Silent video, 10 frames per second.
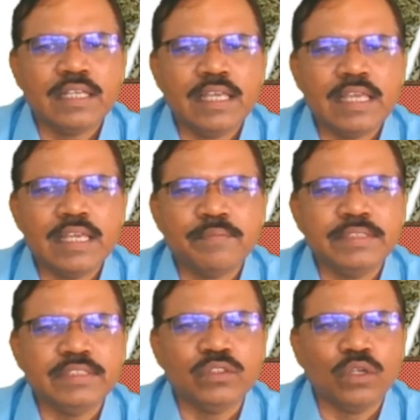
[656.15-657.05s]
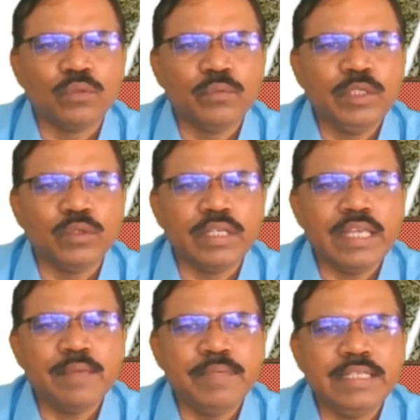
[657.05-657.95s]
AF is equal to, we know
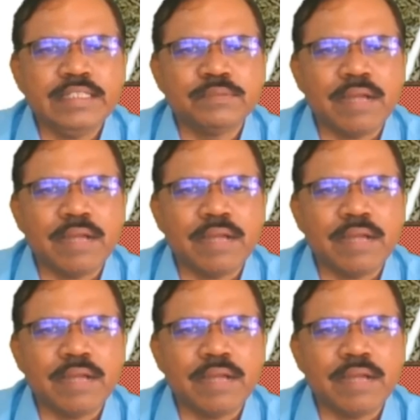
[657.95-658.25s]
AB is